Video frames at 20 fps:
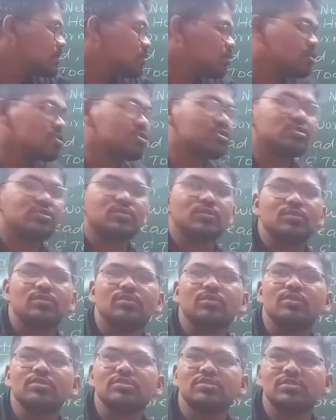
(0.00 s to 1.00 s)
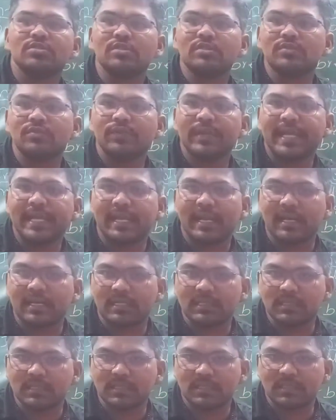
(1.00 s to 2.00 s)
toadstool we
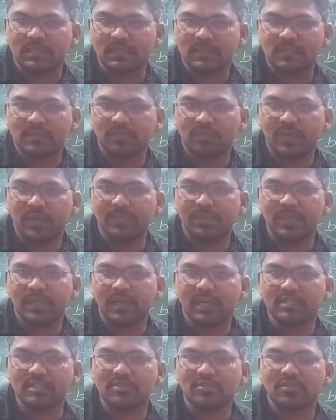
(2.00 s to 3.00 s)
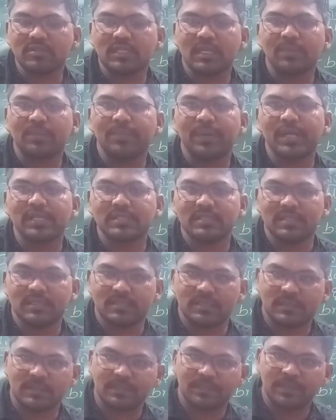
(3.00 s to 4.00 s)
cannot eat. Why? Because those are
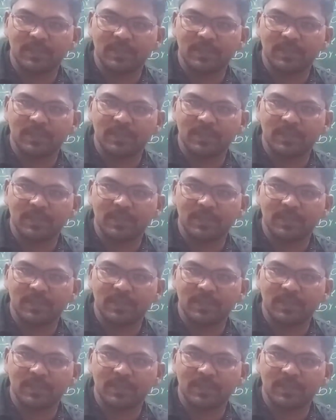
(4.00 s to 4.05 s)
poisonous.